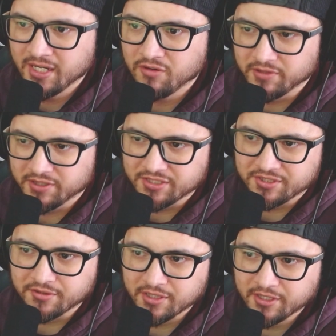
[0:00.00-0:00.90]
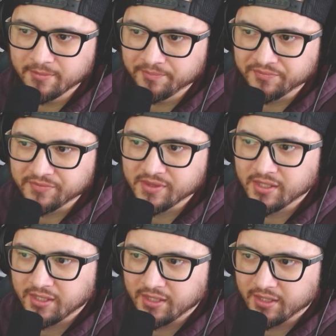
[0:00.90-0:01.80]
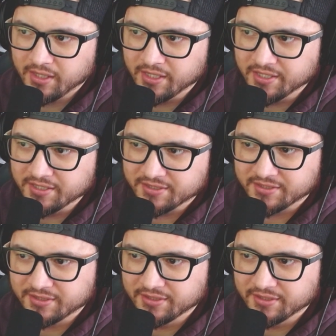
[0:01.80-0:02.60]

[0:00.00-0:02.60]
with this unit, is